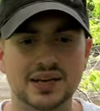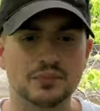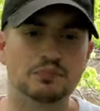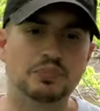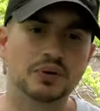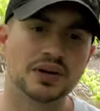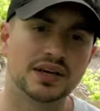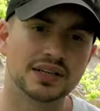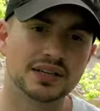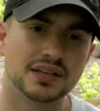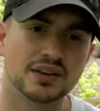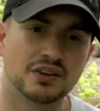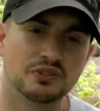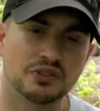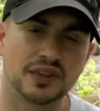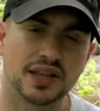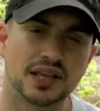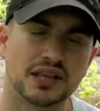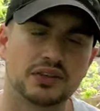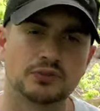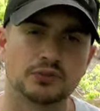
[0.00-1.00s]
but
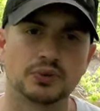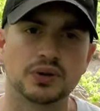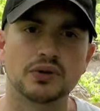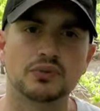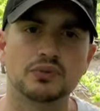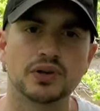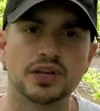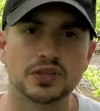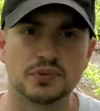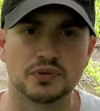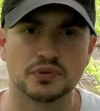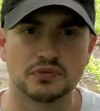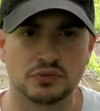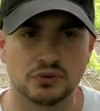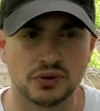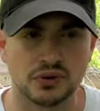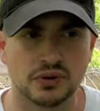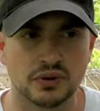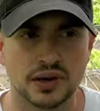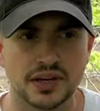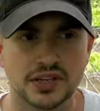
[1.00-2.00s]
like 3 weeks
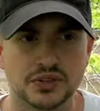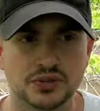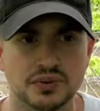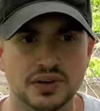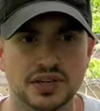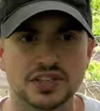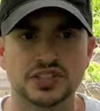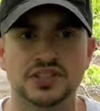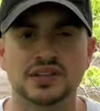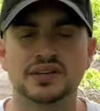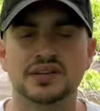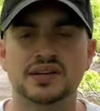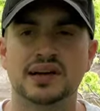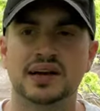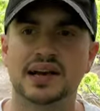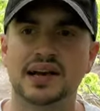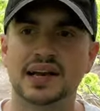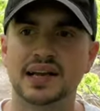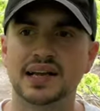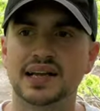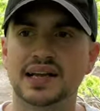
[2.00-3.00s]
before graduation,
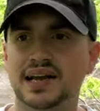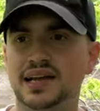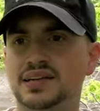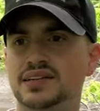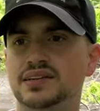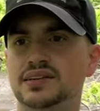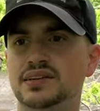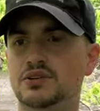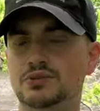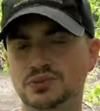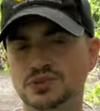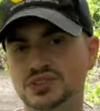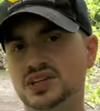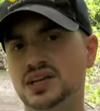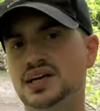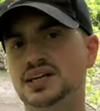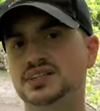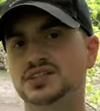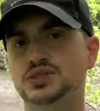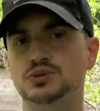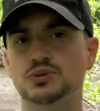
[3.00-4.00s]
I almost
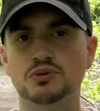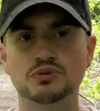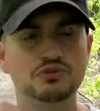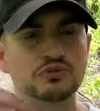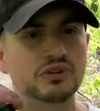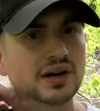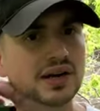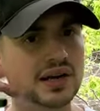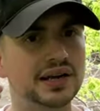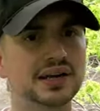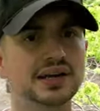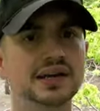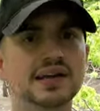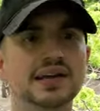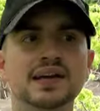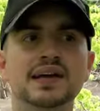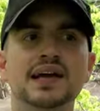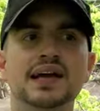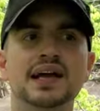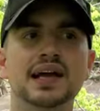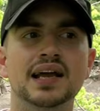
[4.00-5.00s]
got into a fight,
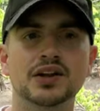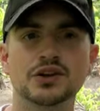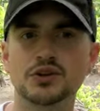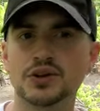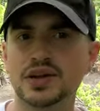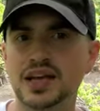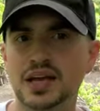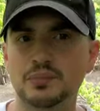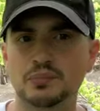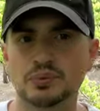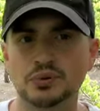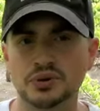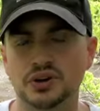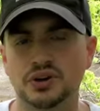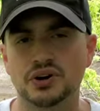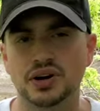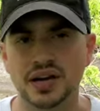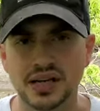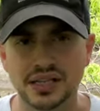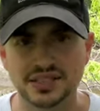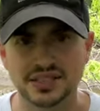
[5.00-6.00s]
and you can't put your
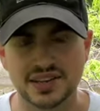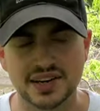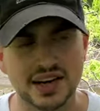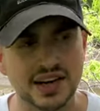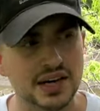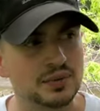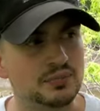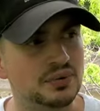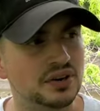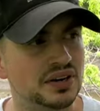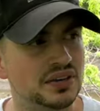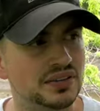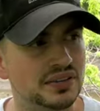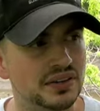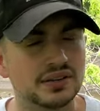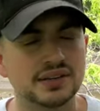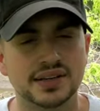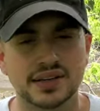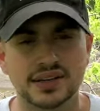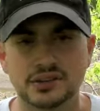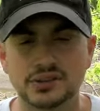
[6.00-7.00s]
hands on anybody
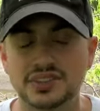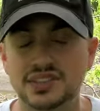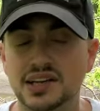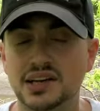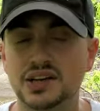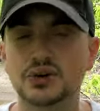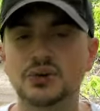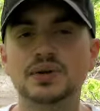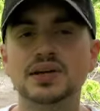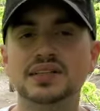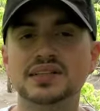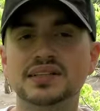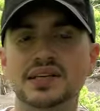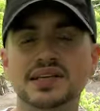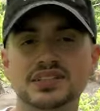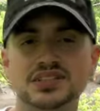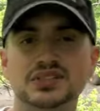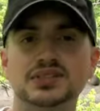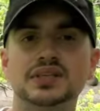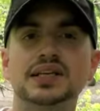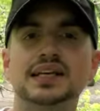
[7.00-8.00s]
there. They don't tolerate
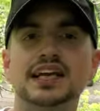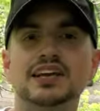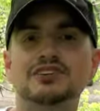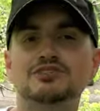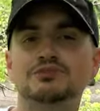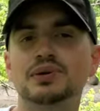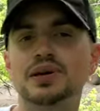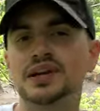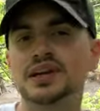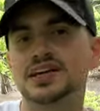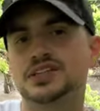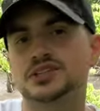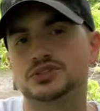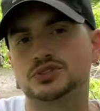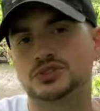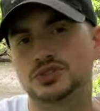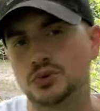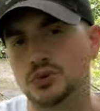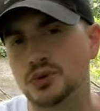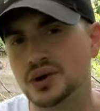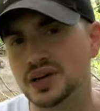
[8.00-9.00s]
that. So they gave me an extra
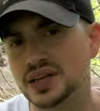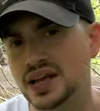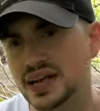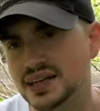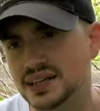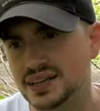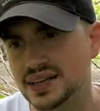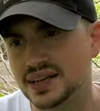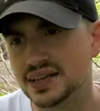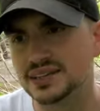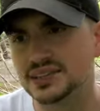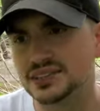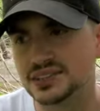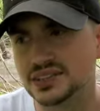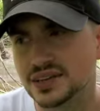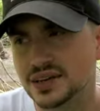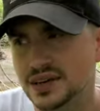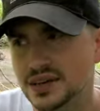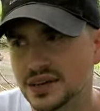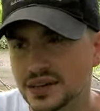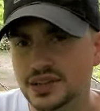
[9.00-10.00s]
28 days.
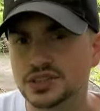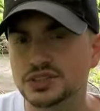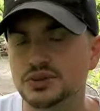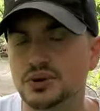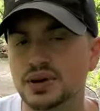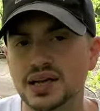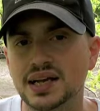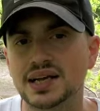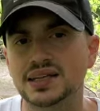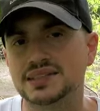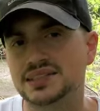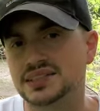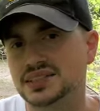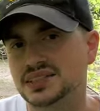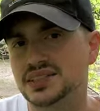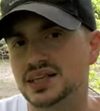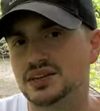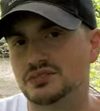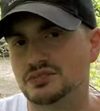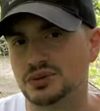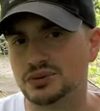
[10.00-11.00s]
So I got to
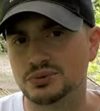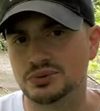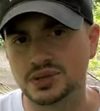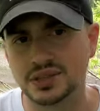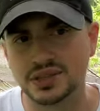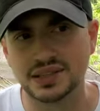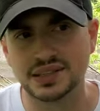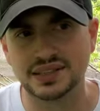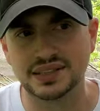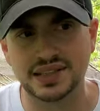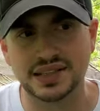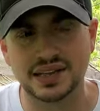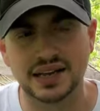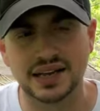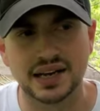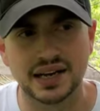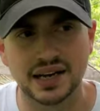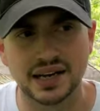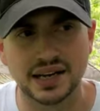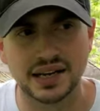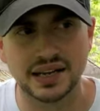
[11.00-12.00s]
see everyone that
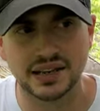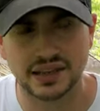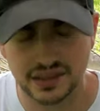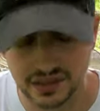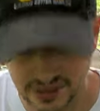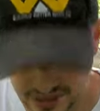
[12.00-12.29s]
I